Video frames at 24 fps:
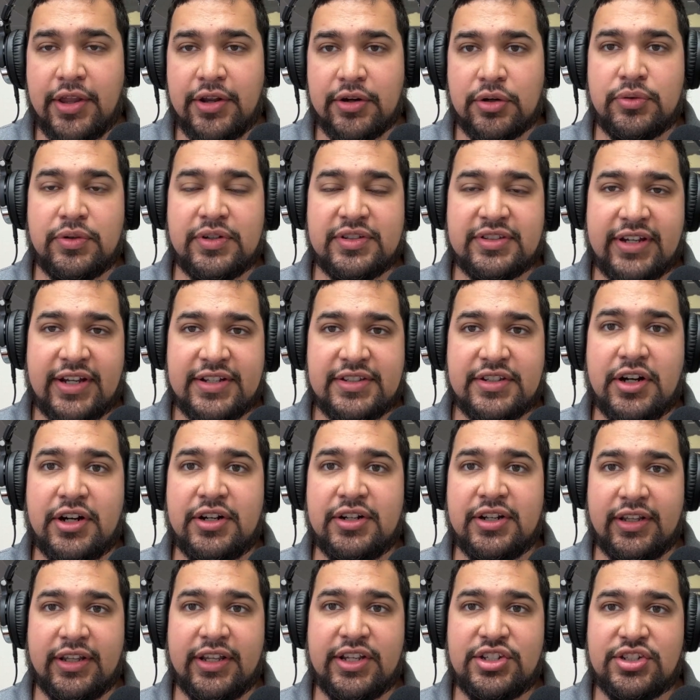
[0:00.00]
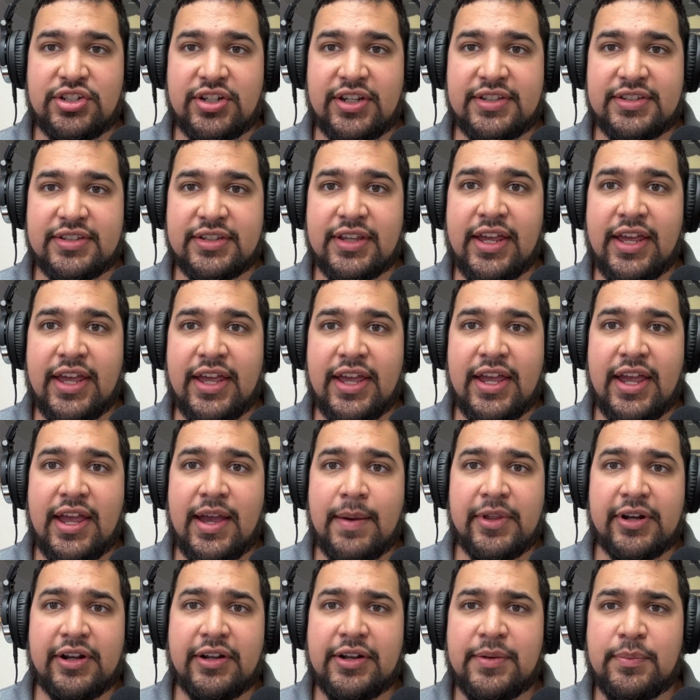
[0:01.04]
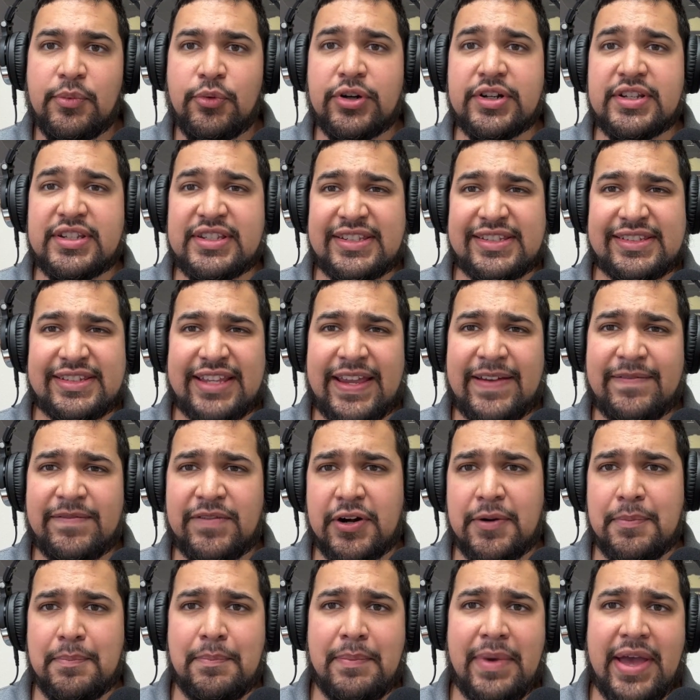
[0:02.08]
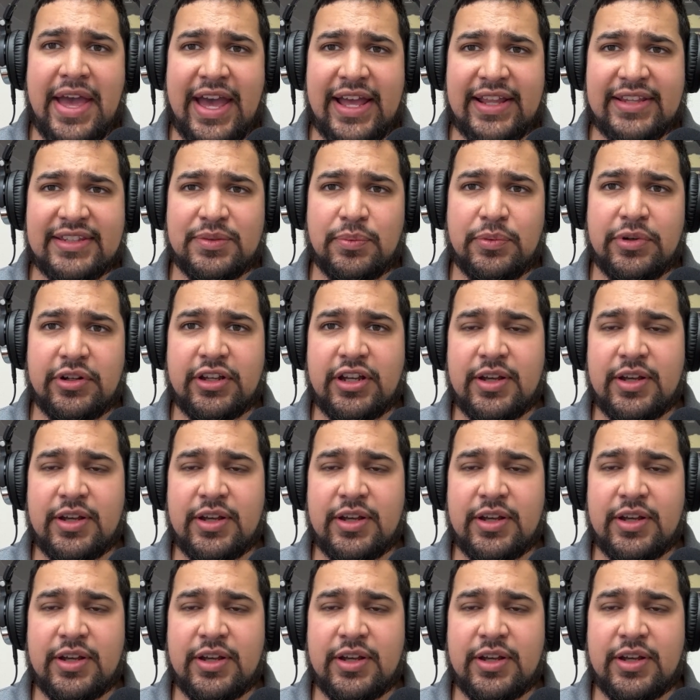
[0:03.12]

other cruise lines are delicious. They're a little more safer bets when it